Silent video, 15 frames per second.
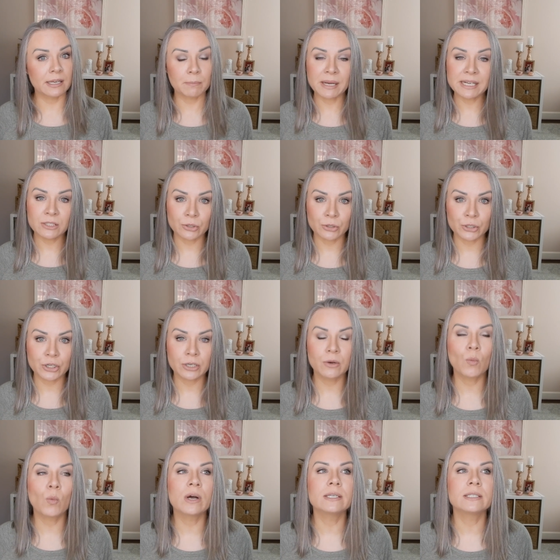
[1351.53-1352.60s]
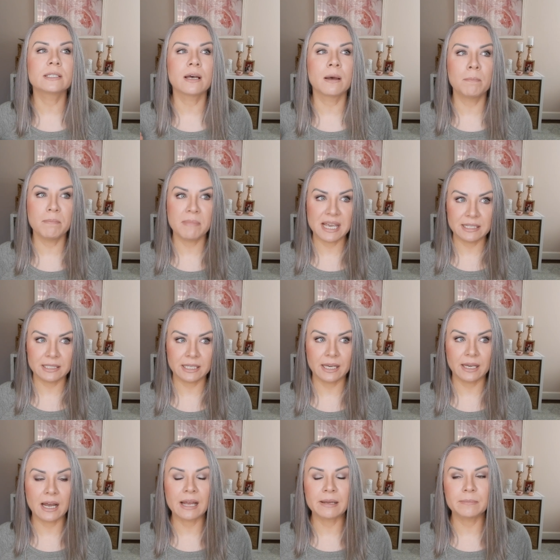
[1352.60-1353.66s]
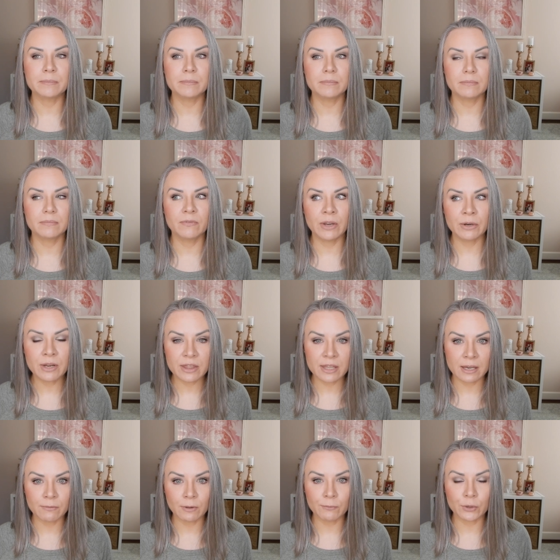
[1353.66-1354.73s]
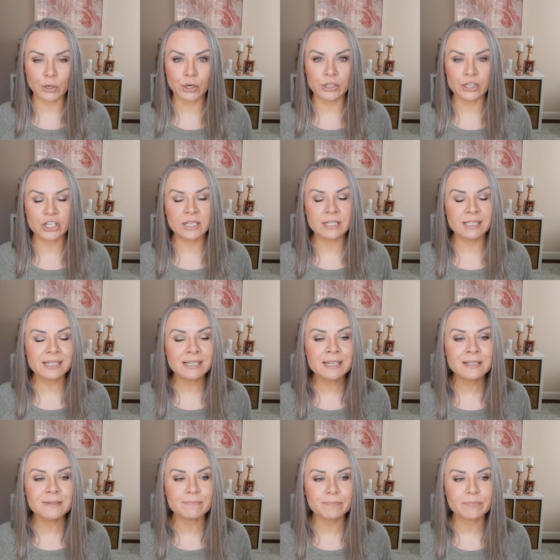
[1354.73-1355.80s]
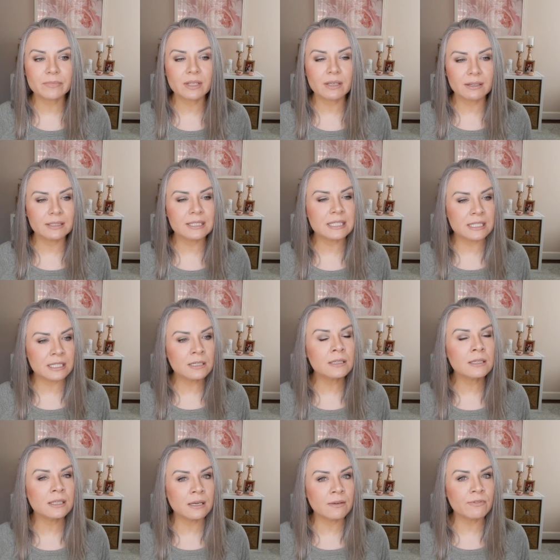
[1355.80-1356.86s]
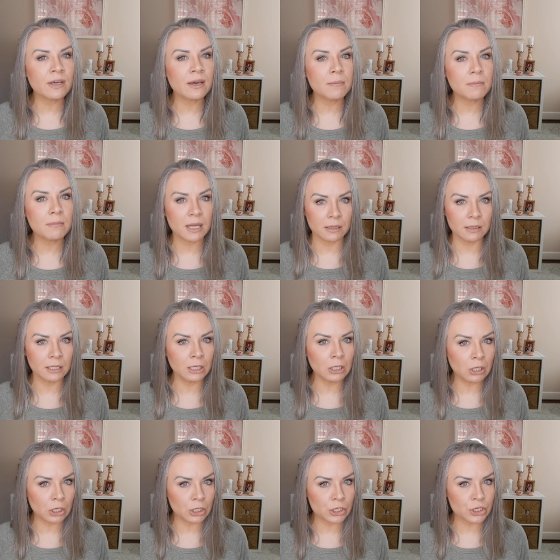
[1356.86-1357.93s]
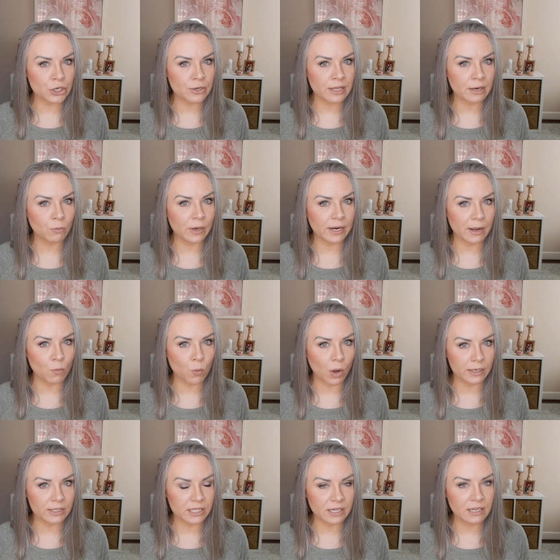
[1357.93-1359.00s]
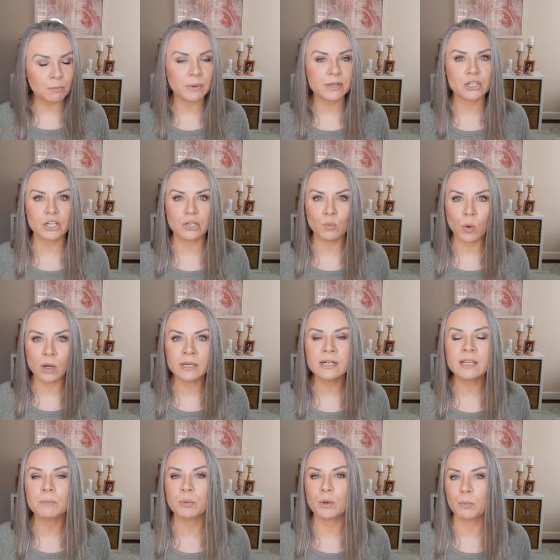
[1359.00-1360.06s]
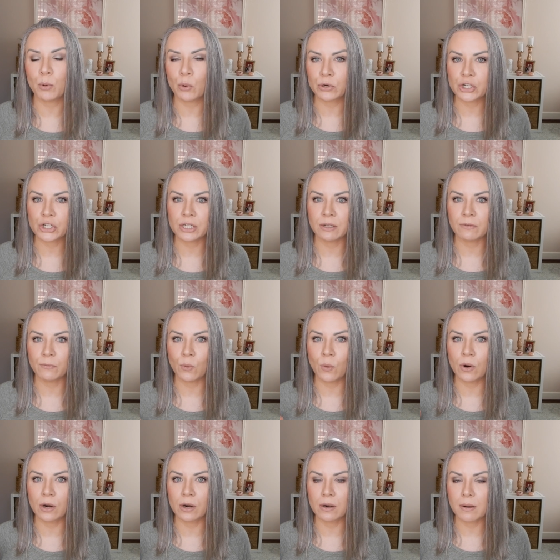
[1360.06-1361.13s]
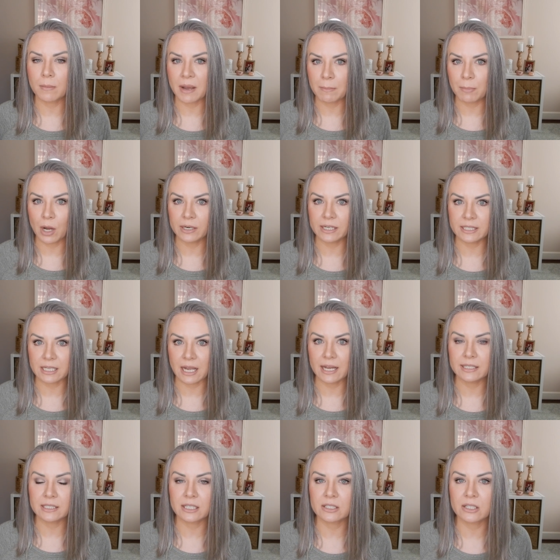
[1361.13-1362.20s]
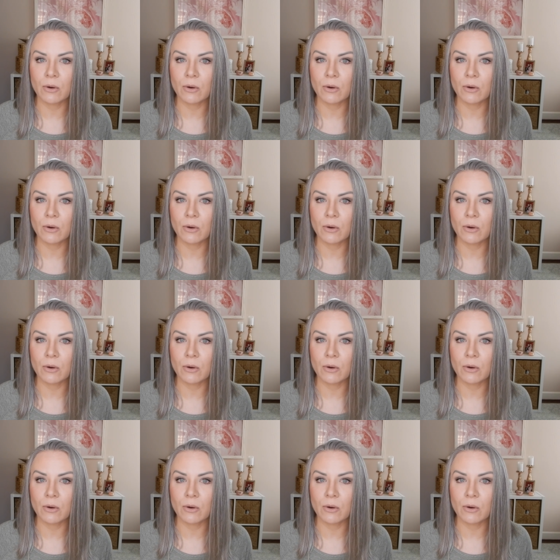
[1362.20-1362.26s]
Like my surgeon was amazing. I'm very thankful for her. She did still leave them a little larger than what I wanted, but she wanted it proportionate for my body size.